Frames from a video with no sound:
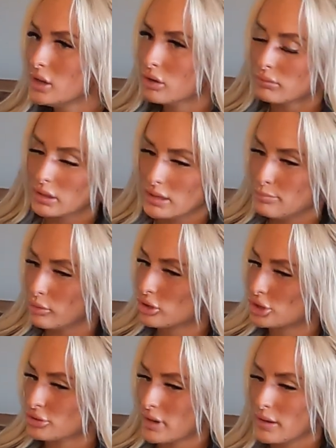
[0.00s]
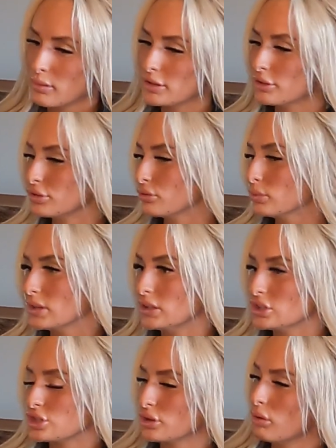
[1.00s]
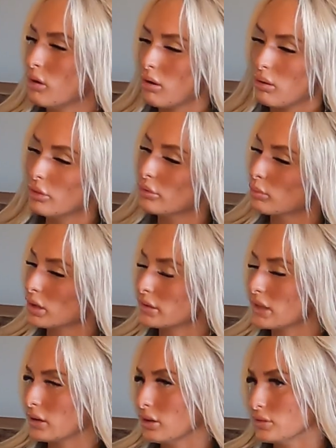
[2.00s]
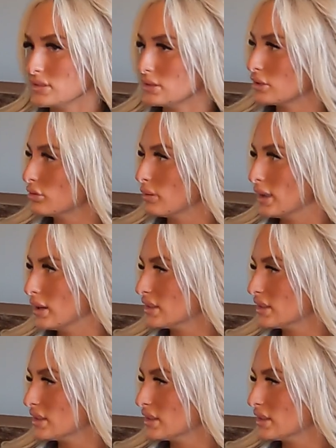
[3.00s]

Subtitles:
really portray what you're doing, show all the work that goes into it,